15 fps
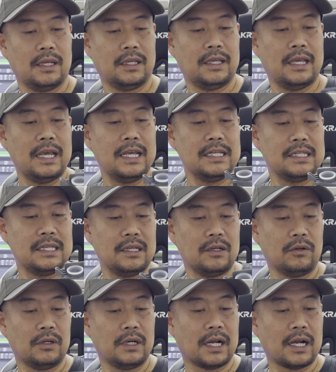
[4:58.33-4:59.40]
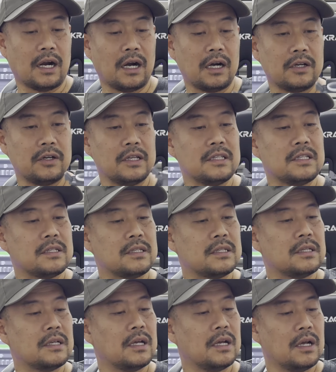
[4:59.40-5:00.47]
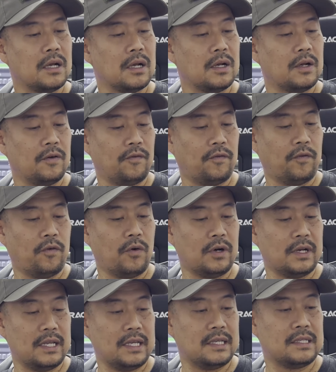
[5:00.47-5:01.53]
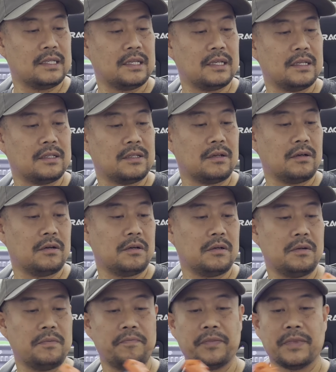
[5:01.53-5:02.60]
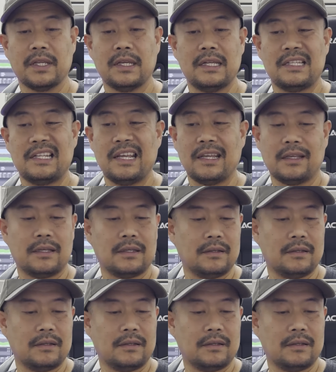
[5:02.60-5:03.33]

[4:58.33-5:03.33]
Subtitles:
casing or the cartridge for this. So it's like